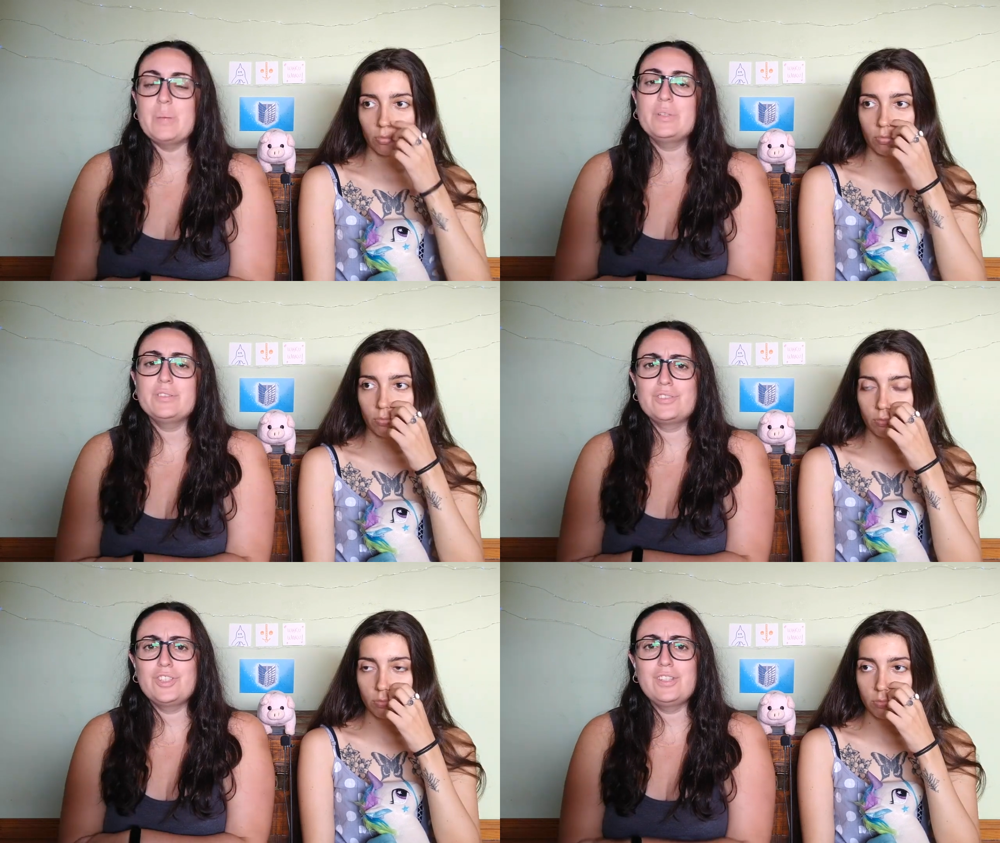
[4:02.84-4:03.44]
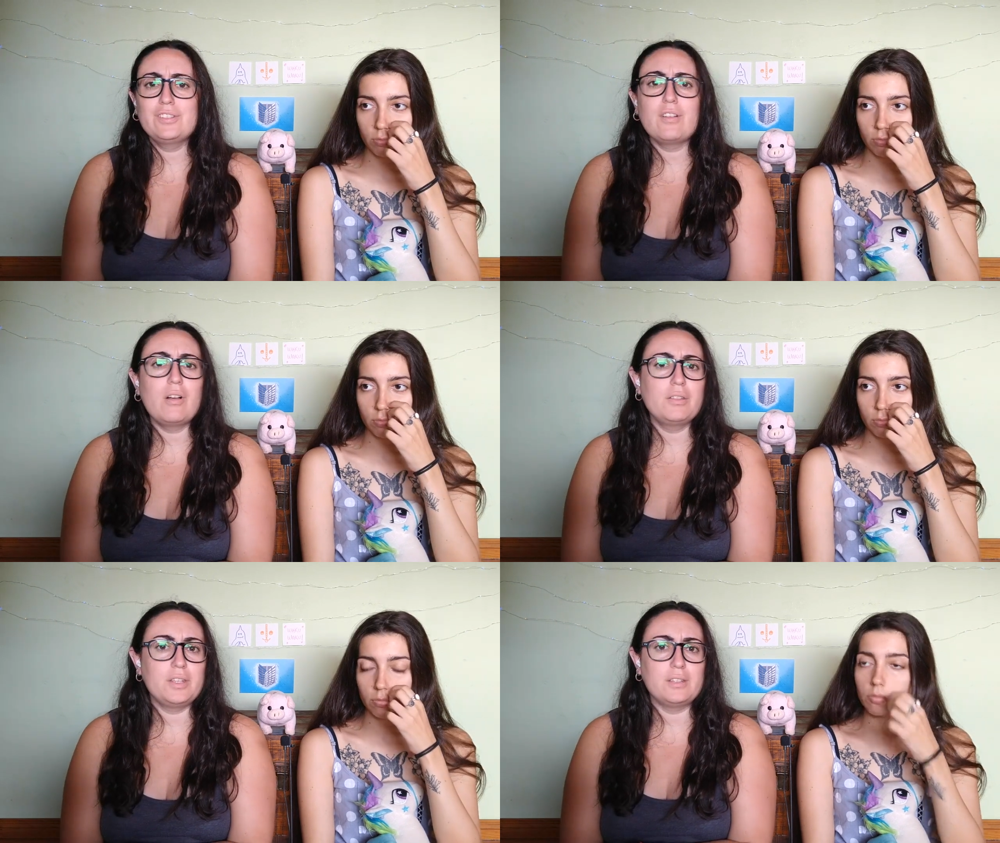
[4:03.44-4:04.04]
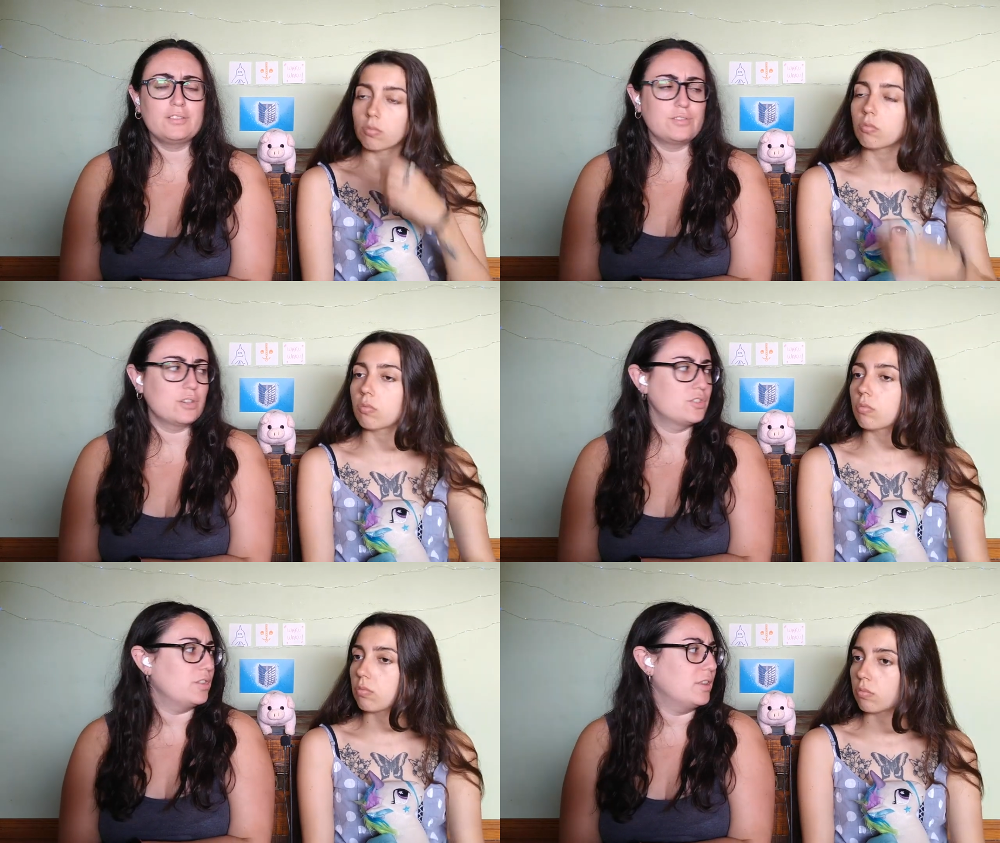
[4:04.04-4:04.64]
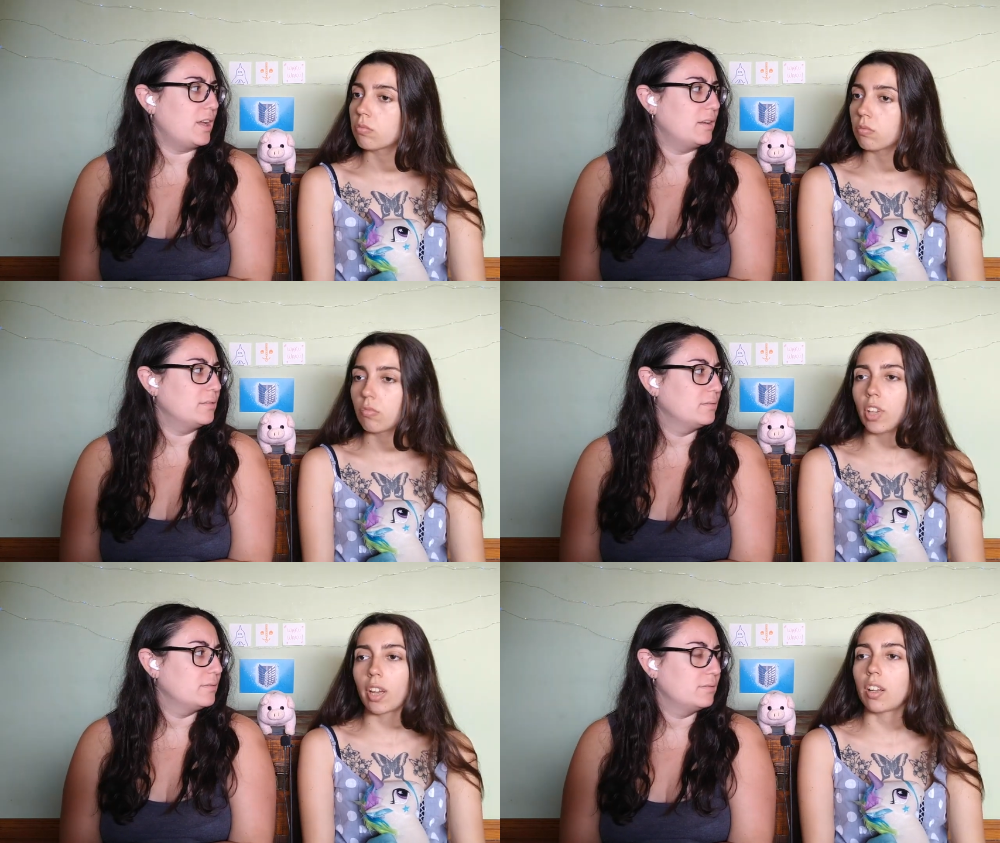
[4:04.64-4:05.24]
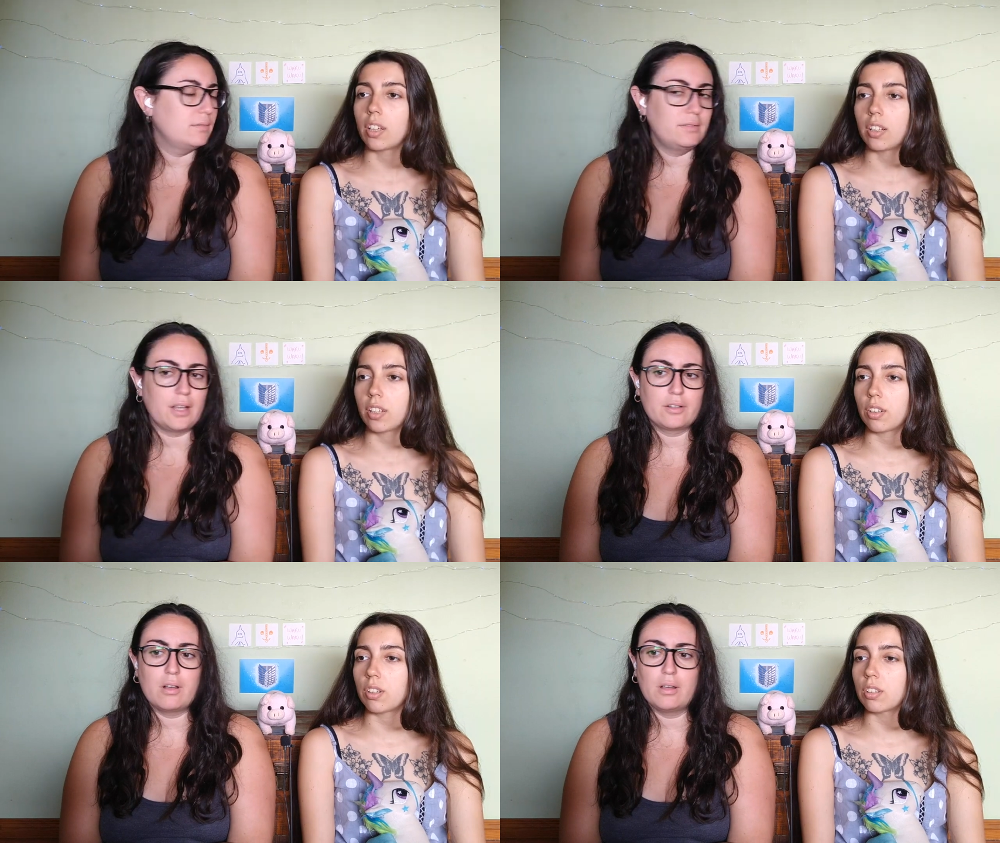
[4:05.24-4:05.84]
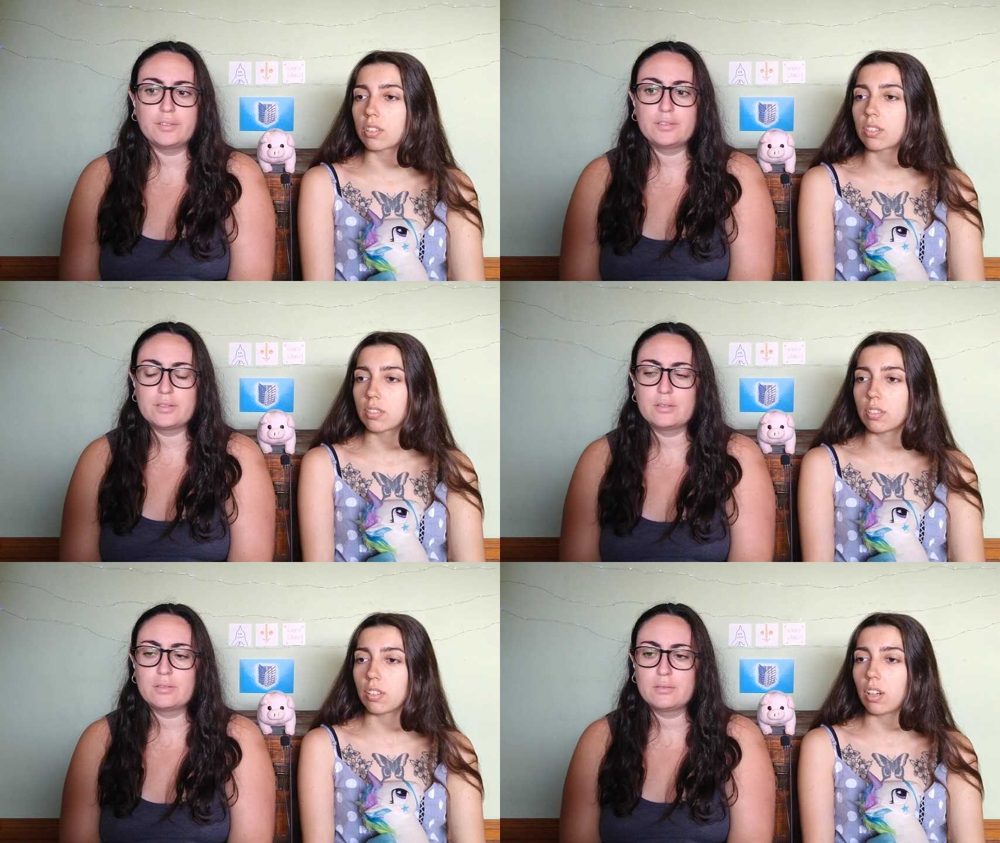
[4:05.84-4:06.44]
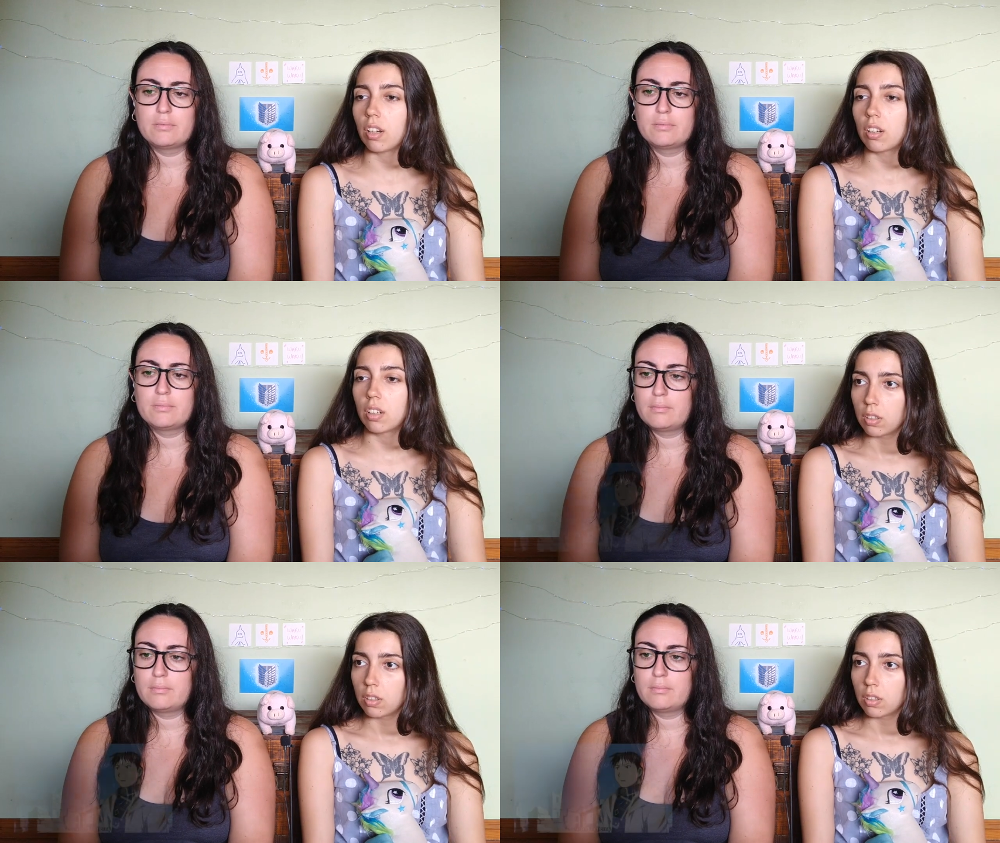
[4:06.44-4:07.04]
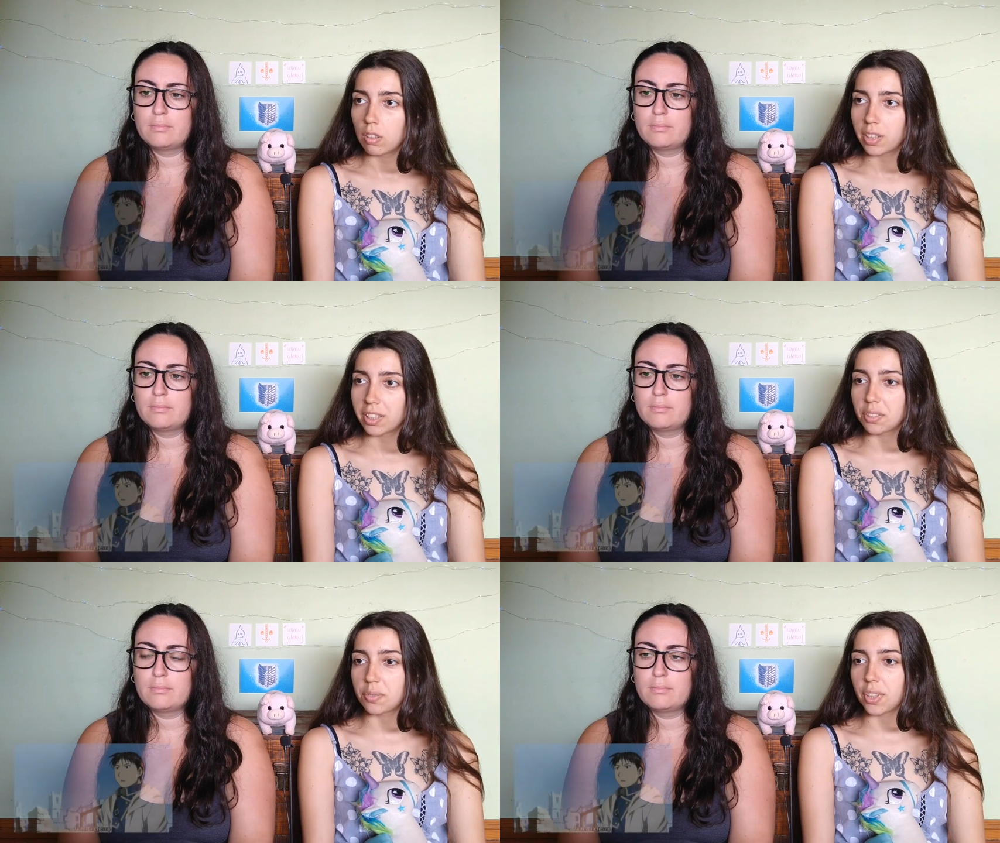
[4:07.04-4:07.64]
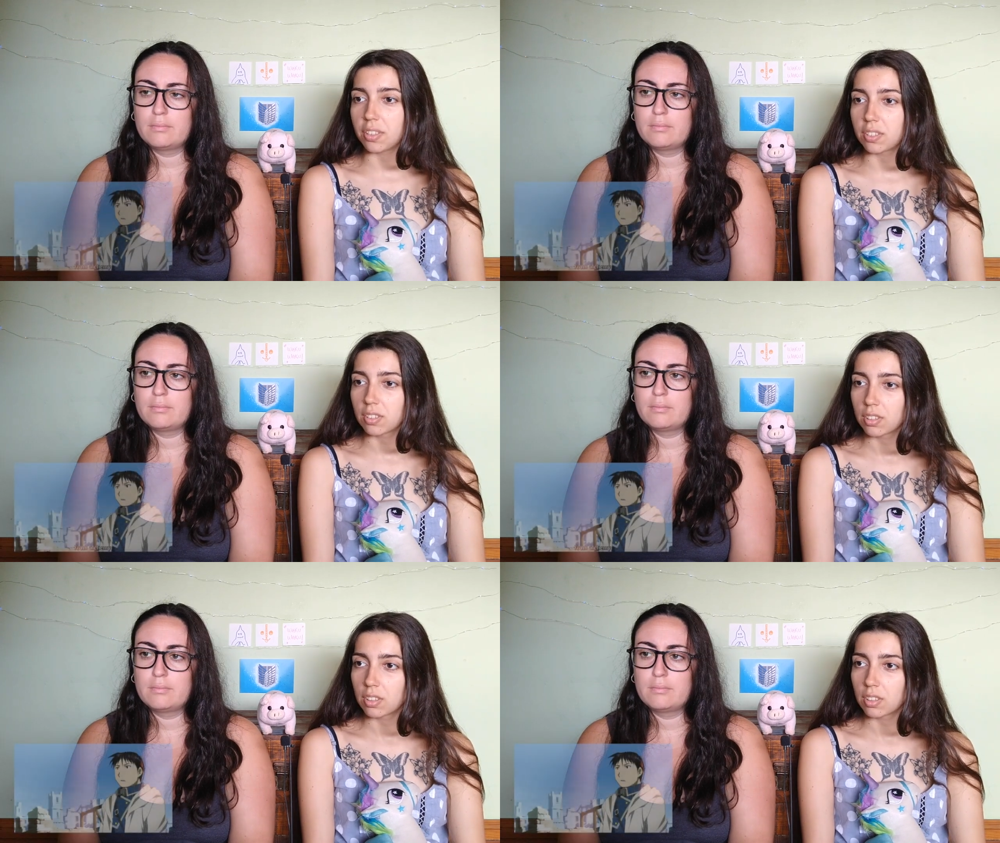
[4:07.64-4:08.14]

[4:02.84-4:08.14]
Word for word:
Speaker 1: Because she saw the destruction that
Speaker 2: it caused. Yeah. His face.